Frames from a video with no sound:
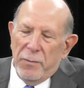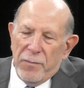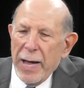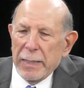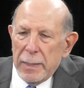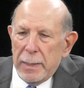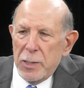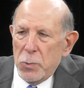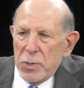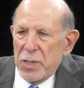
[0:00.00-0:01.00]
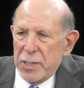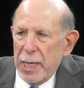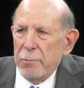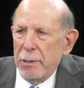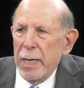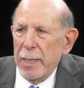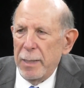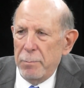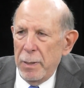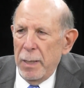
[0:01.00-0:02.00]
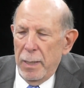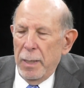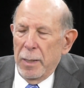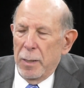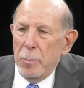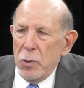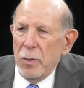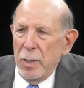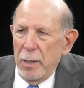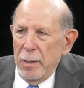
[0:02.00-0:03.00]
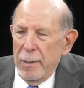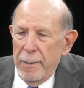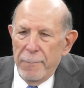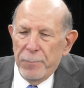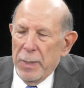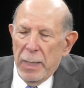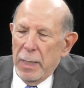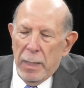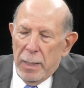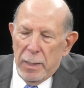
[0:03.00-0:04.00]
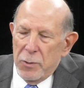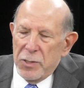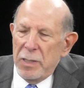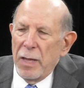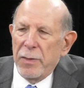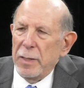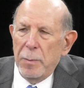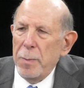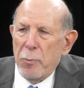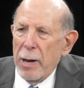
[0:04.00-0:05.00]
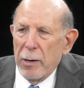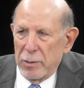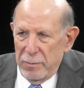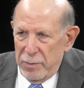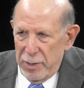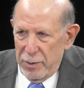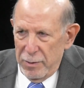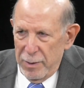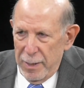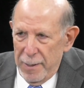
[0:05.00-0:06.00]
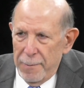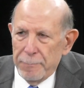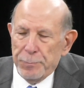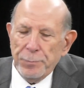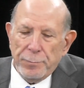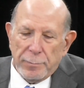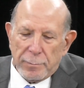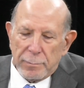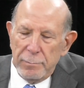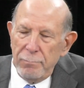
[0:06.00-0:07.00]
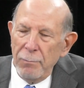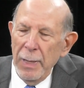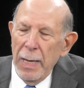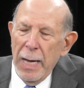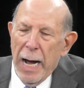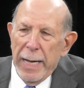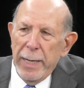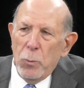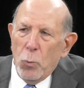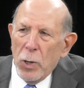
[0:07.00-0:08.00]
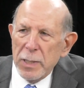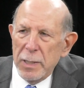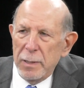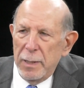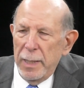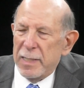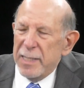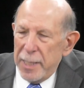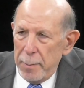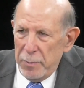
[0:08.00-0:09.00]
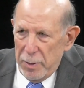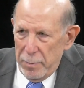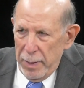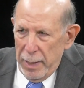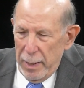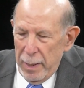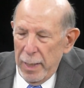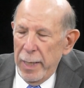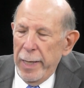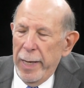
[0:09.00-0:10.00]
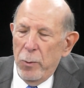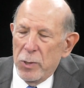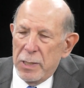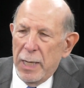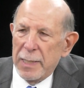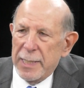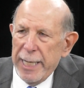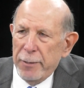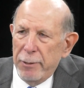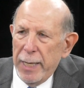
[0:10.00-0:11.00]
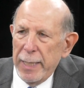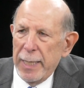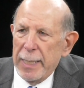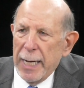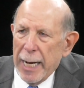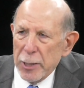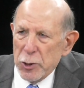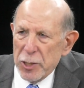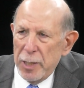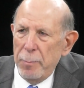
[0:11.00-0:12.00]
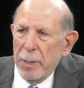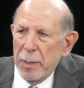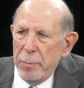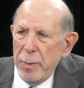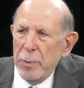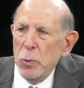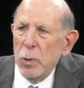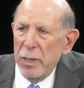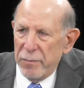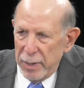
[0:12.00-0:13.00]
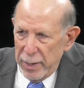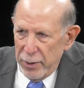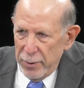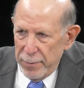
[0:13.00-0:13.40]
the fact that this was a segregated community, there's nothing to be proud of there. Right. It wasn't, it seemed to me, it was not segregated consciously by the people who were living there.